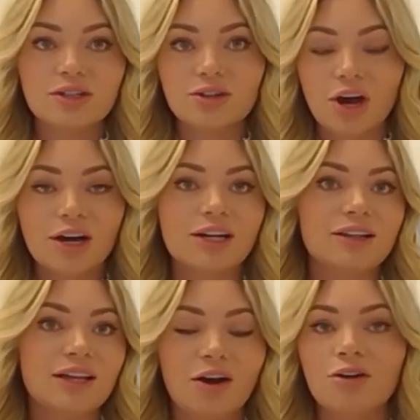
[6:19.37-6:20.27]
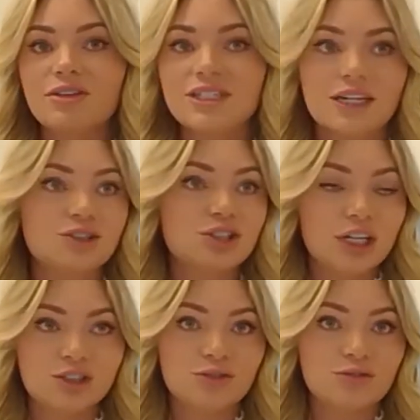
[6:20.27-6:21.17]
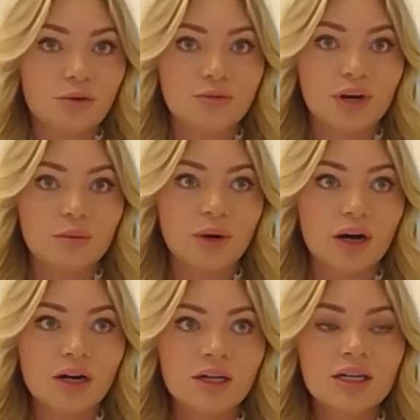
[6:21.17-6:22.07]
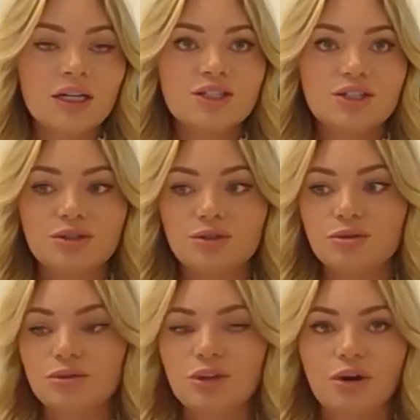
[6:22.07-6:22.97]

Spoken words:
you're not going to then all of a sudden change your phone number to,